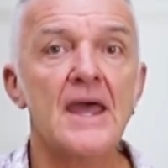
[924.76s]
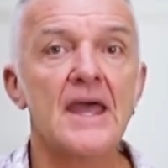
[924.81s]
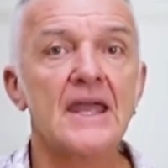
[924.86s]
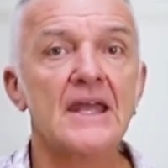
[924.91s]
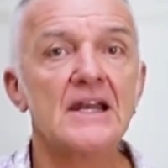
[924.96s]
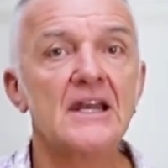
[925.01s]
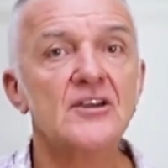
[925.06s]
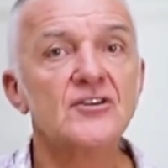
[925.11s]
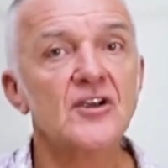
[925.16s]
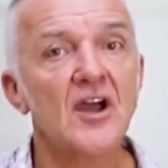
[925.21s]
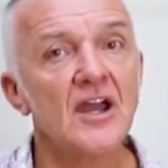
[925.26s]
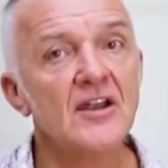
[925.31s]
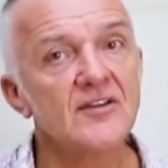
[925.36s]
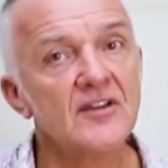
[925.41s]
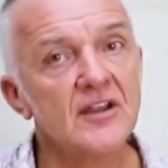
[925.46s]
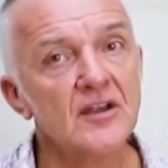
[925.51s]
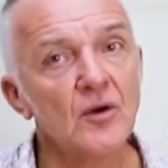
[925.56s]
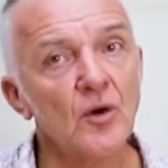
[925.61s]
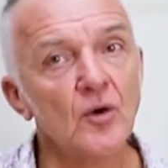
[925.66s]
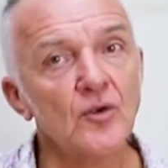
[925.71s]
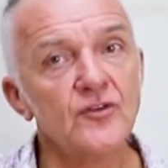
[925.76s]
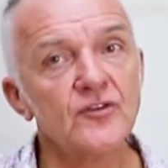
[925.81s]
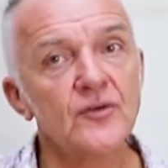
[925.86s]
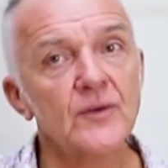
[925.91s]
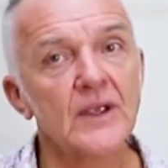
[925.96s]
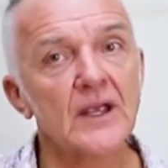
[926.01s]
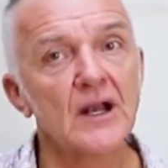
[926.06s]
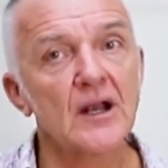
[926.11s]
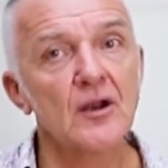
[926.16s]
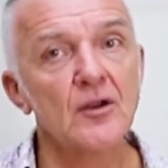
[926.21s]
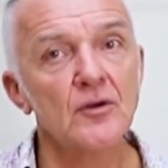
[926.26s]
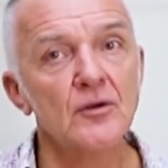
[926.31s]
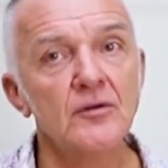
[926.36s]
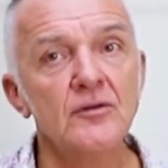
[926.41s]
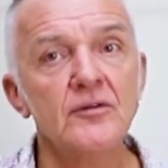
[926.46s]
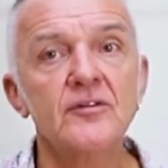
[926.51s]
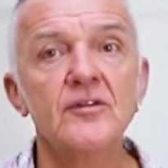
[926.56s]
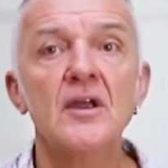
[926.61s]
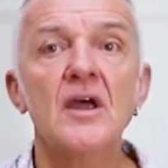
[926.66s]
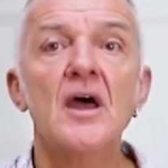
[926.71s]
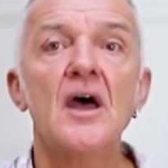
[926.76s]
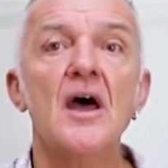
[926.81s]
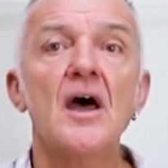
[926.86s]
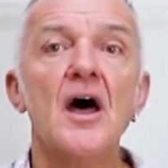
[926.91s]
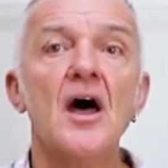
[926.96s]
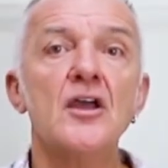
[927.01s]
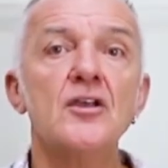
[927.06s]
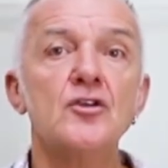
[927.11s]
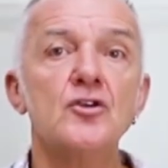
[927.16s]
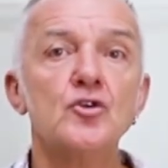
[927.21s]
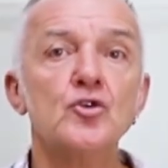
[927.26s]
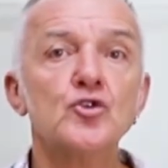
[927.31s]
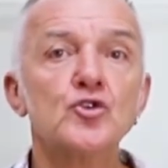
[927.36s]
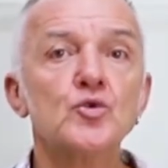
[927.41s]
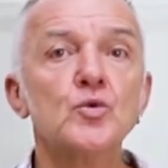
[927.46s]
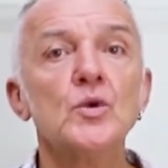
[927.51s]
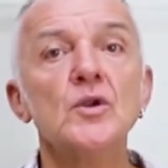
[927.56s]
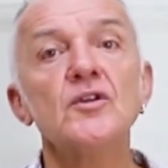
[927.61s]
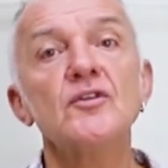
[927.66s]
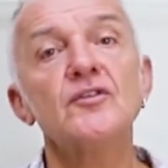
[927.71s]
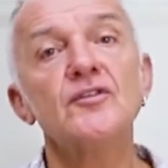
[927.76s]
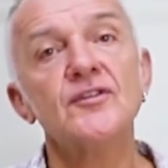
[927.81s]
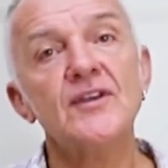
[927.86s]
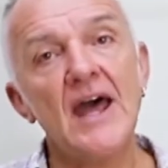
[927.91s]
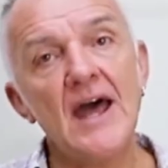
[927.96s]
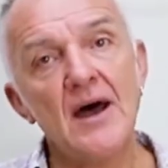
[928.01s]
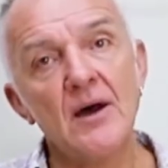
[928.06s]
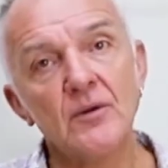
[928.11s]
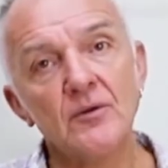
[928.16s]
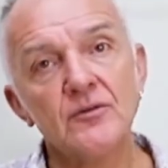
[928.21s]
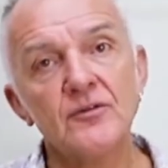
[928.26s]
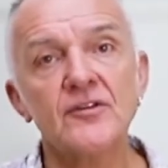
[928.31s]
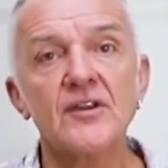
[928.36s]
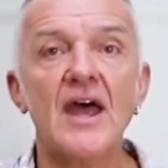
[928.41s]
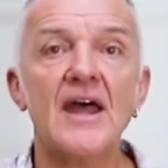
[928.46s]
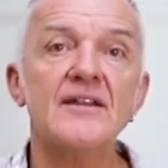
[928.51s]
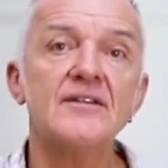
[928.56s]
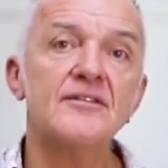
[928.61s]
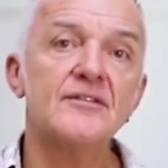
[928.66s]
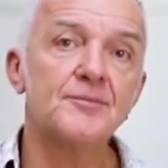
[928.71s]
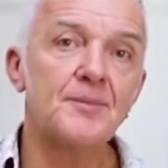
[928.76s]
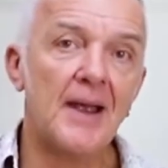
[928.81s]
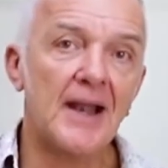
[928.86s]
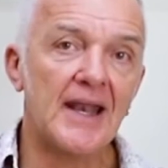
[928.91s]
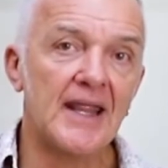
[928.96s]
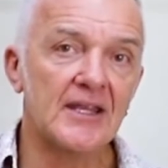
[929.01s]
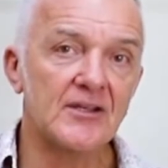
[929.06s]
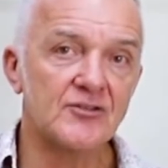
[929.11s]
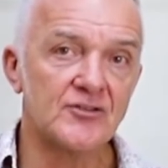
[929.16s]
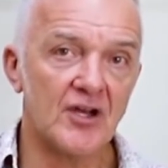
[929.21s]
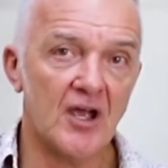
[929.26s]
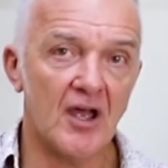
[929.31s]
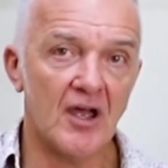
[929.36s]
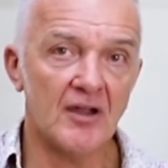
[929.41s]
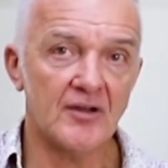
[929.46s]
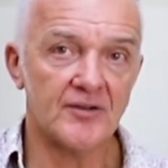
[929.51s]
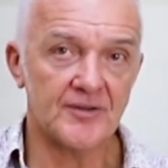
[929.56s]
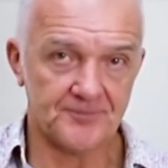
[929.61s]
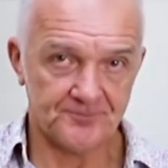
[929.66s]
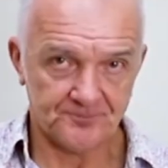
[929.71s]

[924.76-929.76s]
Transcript: English ID also includes a usual sounds and spelling chart,